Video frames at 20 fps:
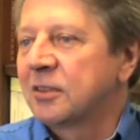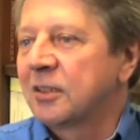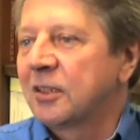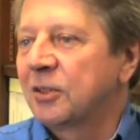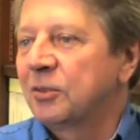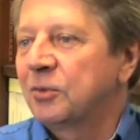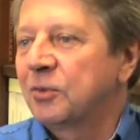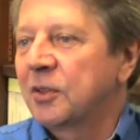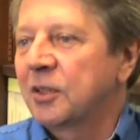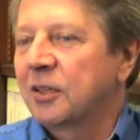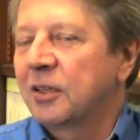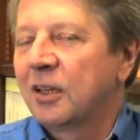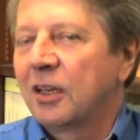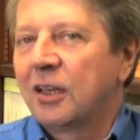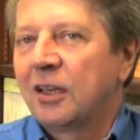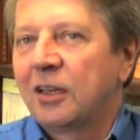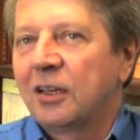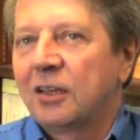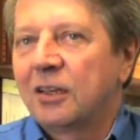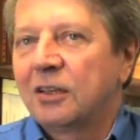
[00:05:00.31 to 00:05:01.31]
And I think
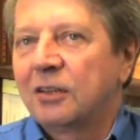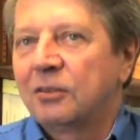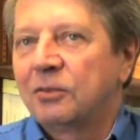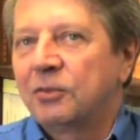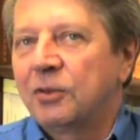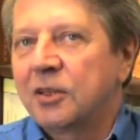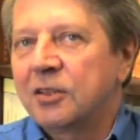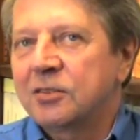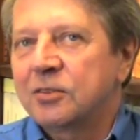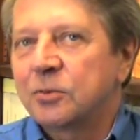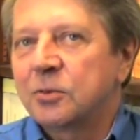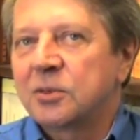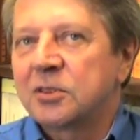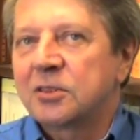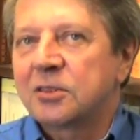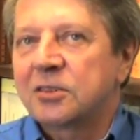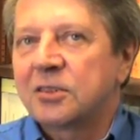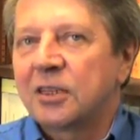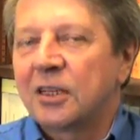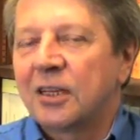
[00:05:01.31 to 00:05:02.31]
uh, things
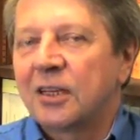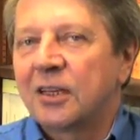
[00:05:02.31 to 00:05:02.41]
which